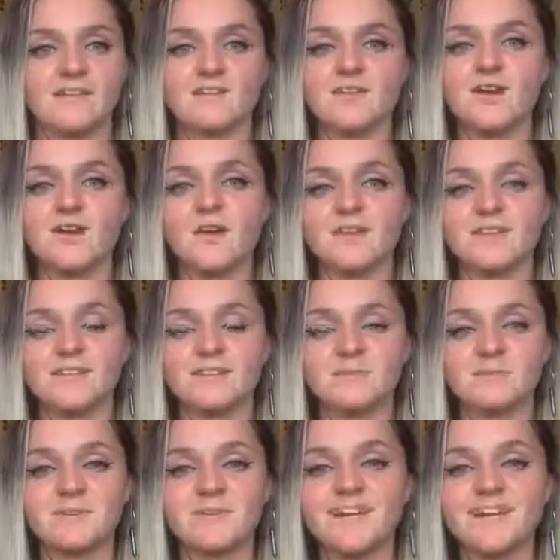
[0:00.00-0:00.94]
God has
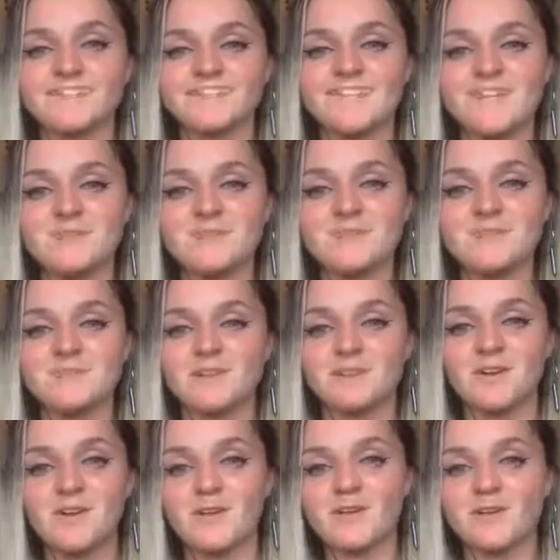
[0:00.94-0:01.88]
planned in with the
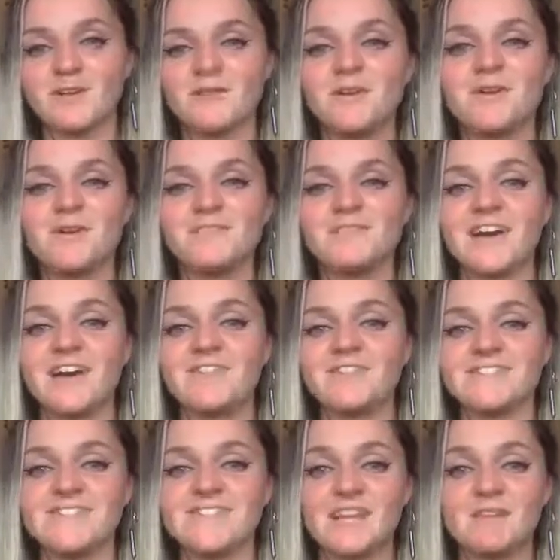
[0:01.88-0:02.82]
whole coronavirus
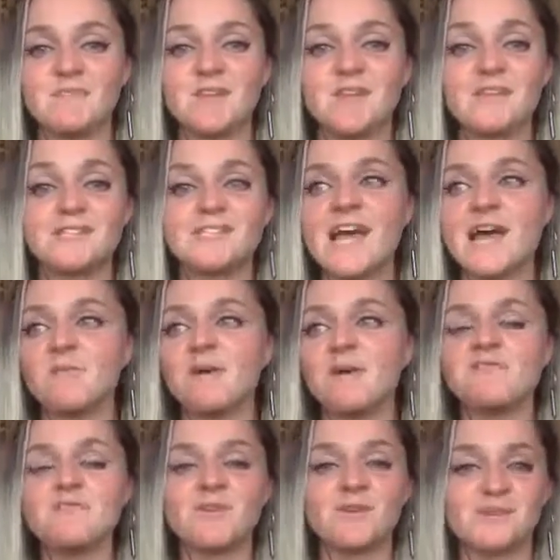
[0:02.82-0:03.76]
thing, because now
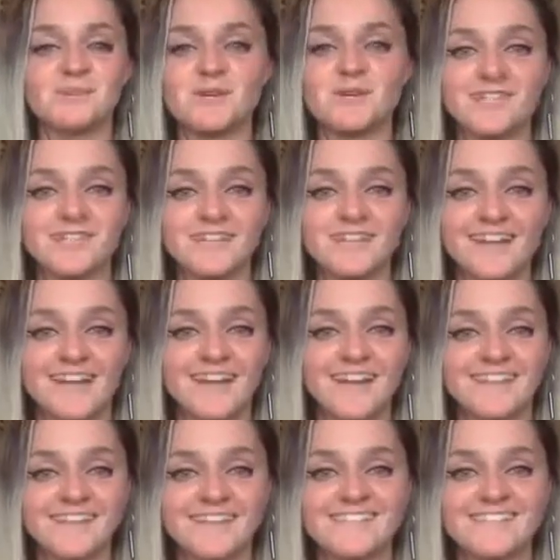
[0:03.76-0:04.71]
everyone's washing their
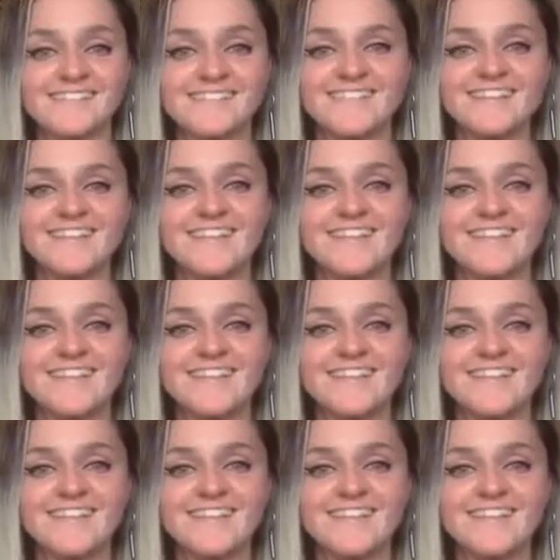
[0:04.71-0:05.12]
hands,